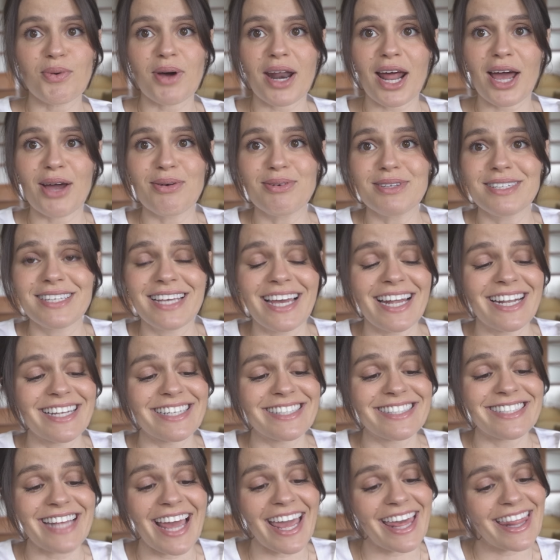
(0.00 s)
what I was going
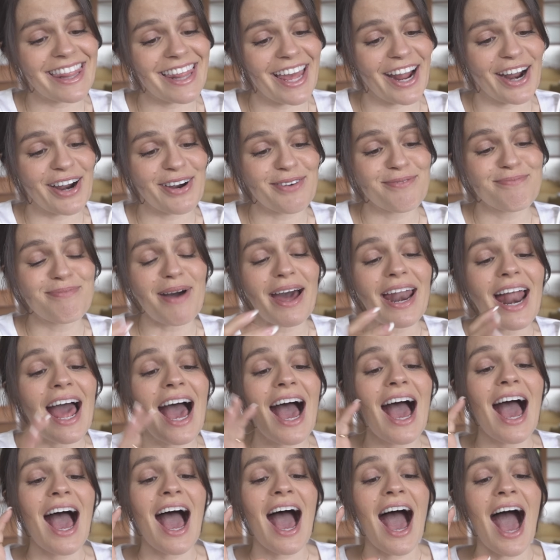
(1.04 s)
to say there, but
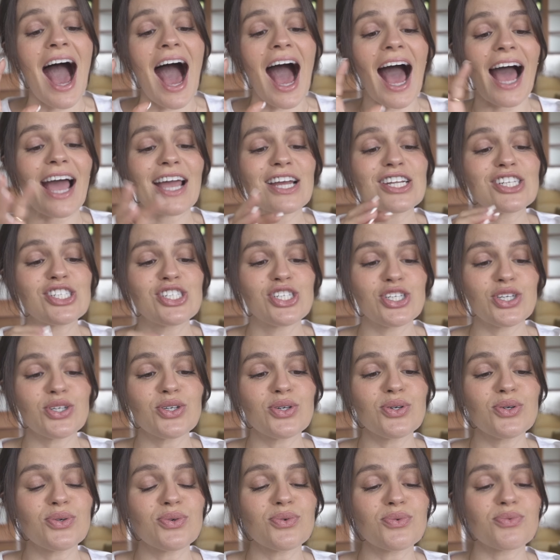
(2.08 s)
I
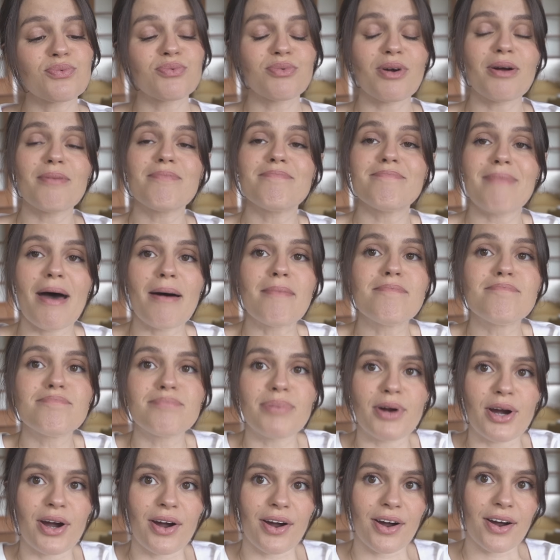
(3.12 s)
do
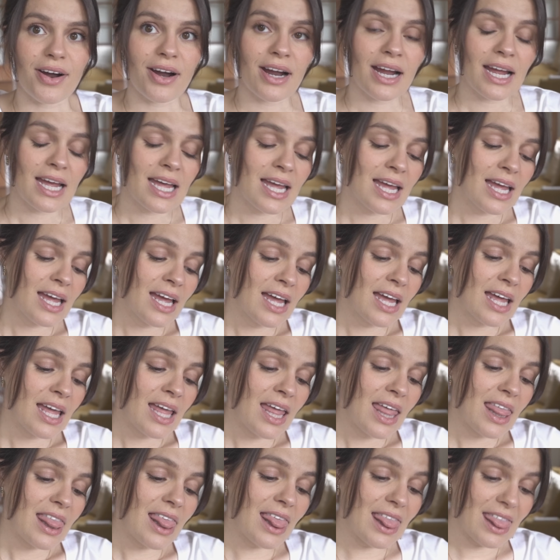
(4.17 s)
remember
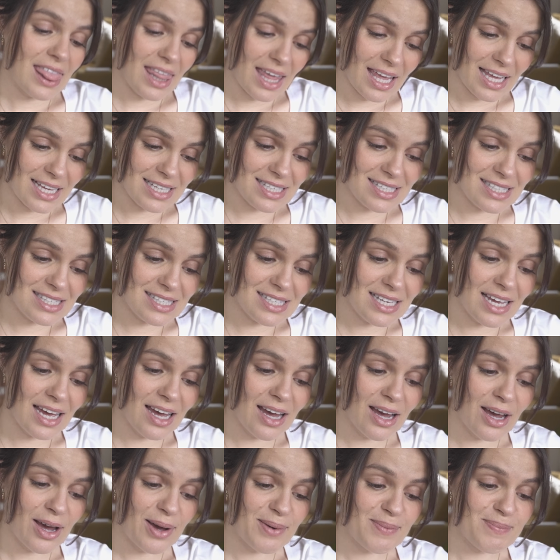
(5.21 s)
this
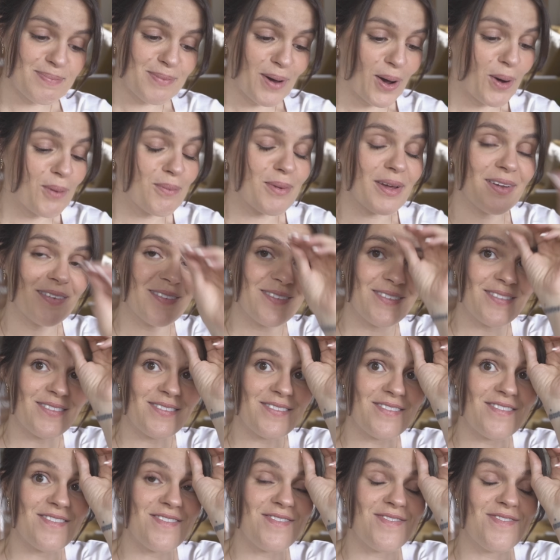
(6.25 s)
moment
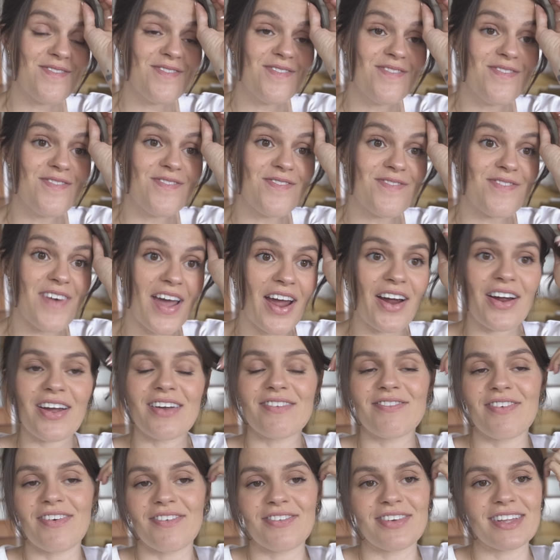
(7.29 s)
very
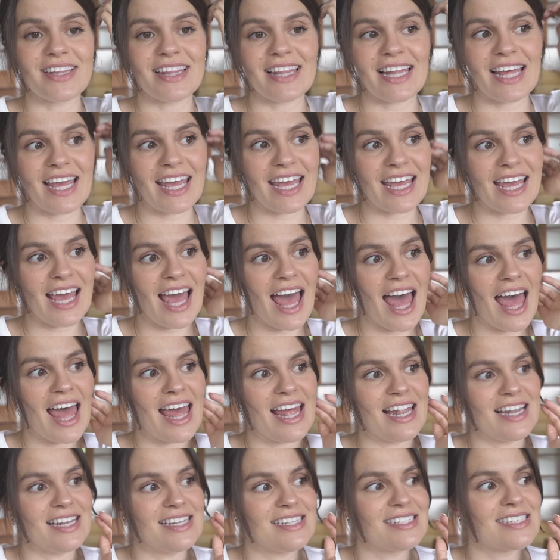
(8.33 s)
vividly
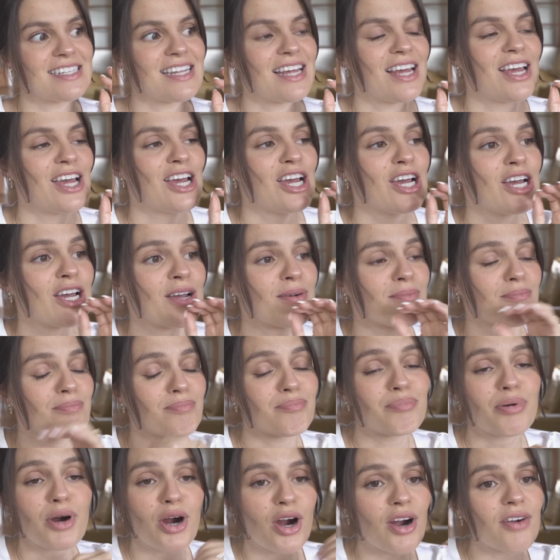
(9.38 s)
and
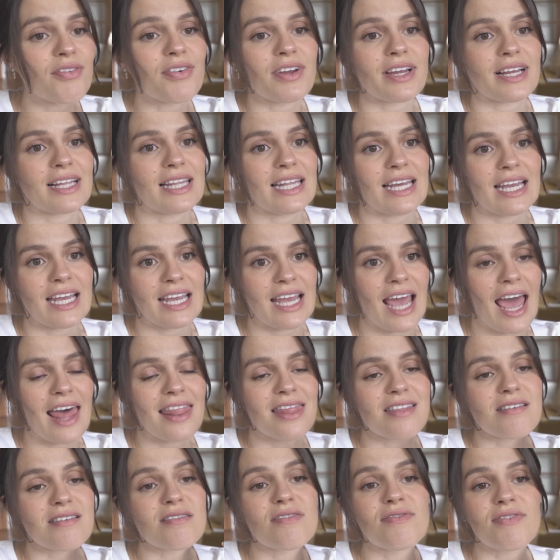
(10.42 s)
perfectly
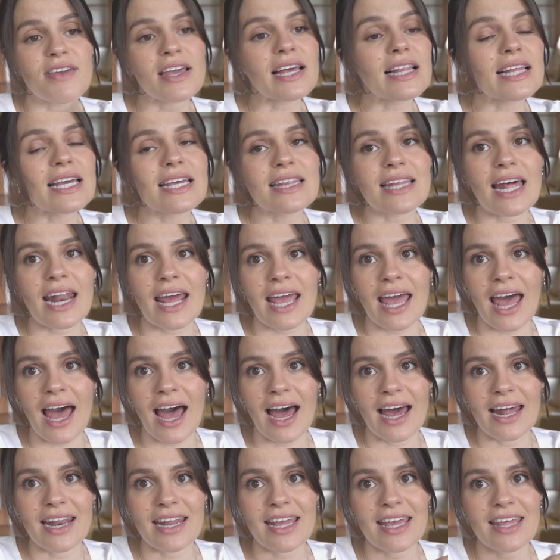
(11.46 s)
and the feeling that I
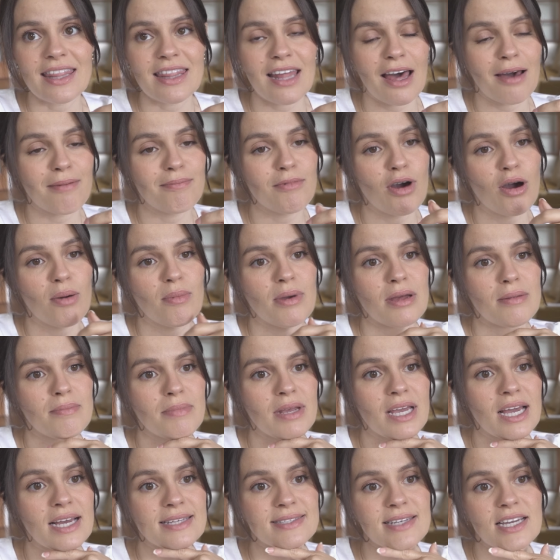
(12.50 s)
had in that moment
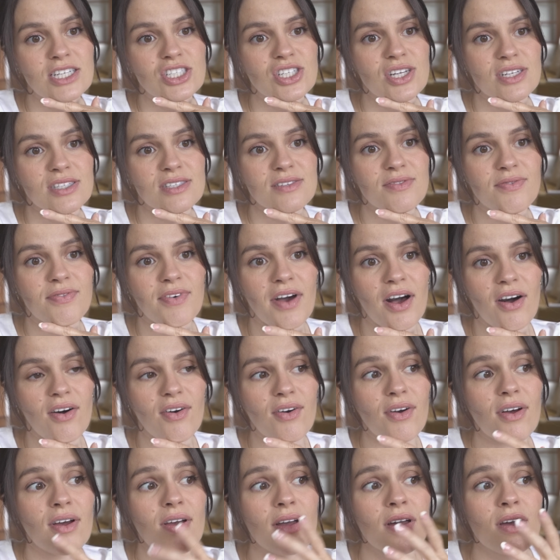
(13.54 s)
because I just
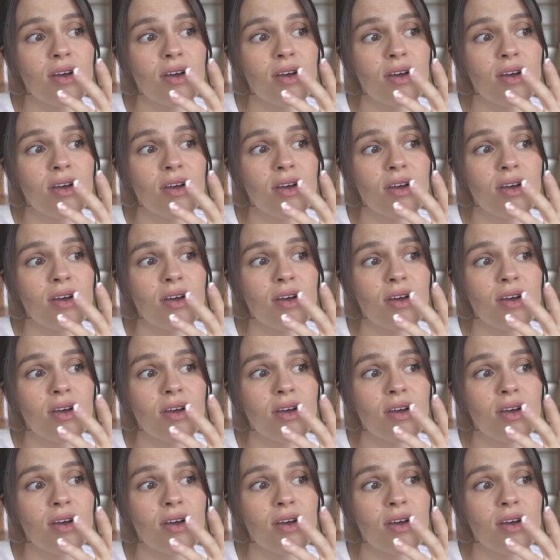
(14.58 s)
felt